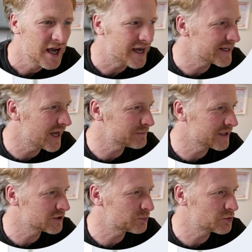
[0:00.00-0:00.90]
A gap
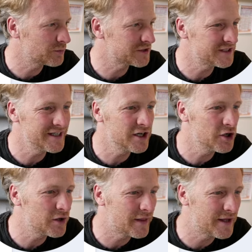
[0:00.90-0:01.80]
down to
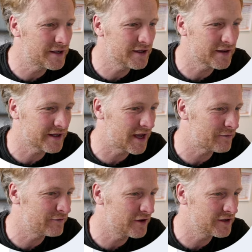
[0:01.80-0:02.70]
Prometeo and then another gap
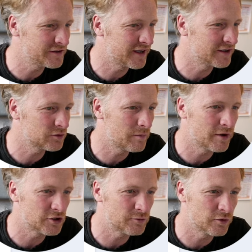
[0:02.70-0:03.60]
further down to a
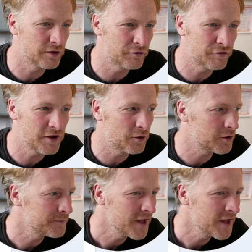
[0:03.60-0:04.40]
bunch more in the field.